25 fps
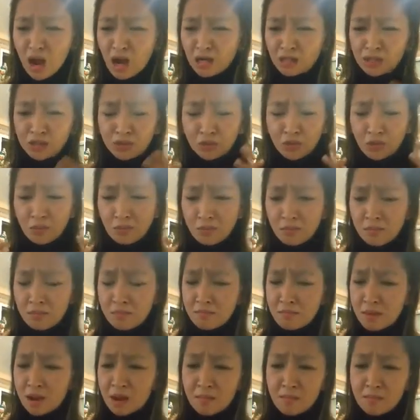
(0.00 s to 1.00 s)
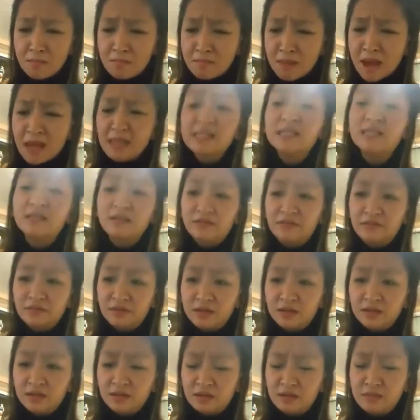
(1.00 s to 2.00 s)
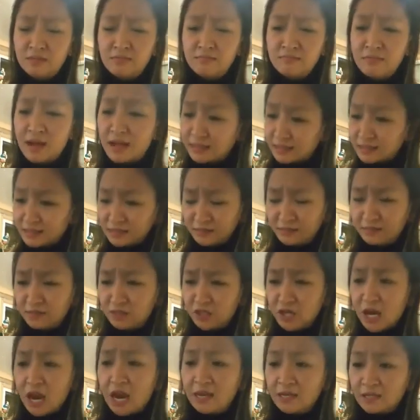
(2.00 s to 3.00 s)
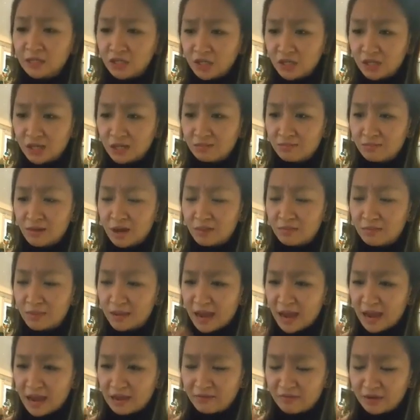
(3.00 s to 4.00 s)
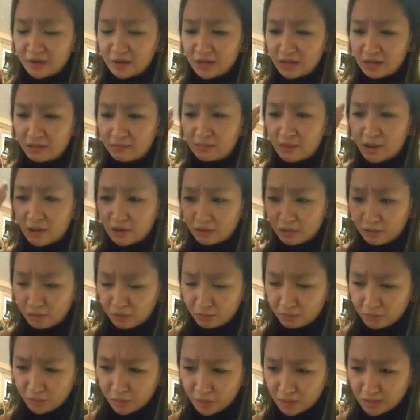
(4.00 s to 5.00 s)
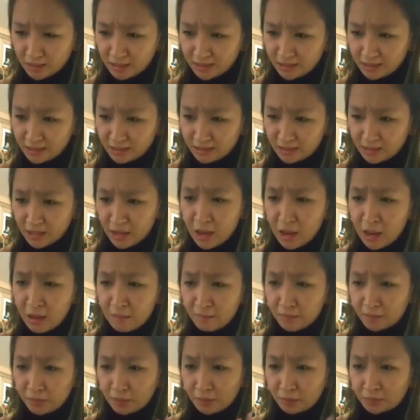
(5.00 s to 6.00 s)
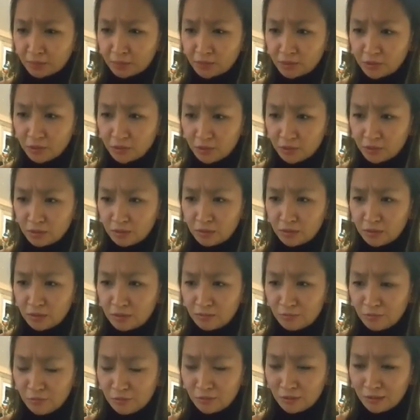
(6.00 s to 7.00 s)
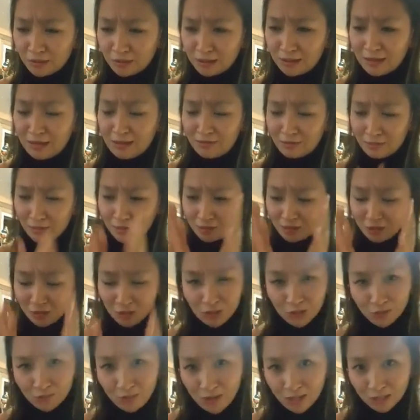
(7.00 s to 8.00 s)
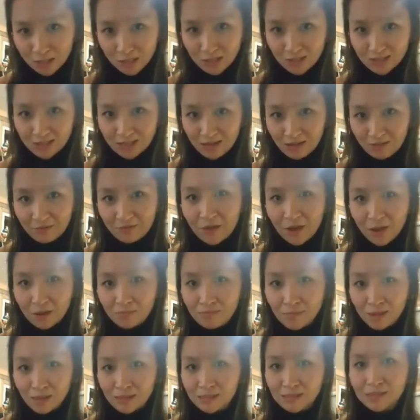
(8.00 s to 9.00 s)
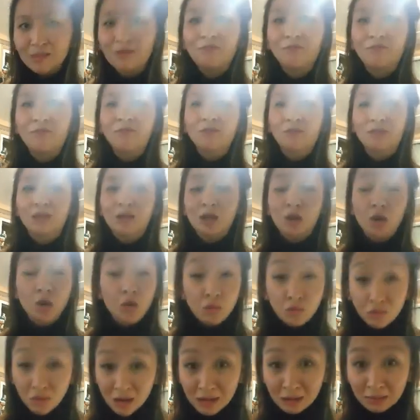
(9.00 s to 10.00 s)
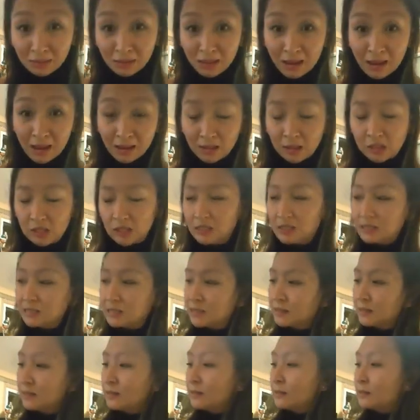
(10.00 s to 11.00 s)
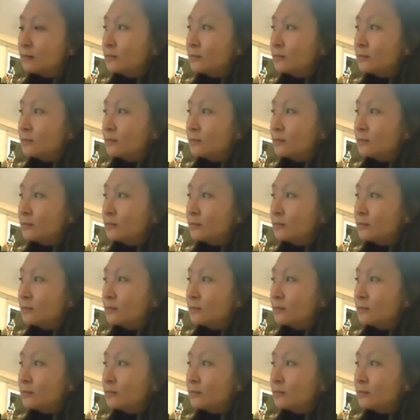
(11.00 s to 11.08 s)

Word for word: I saw m- a massive, massive change in my behaviour, in my thought processes, but also, importantly, in the situations that I found myself feeling incredibly anxious.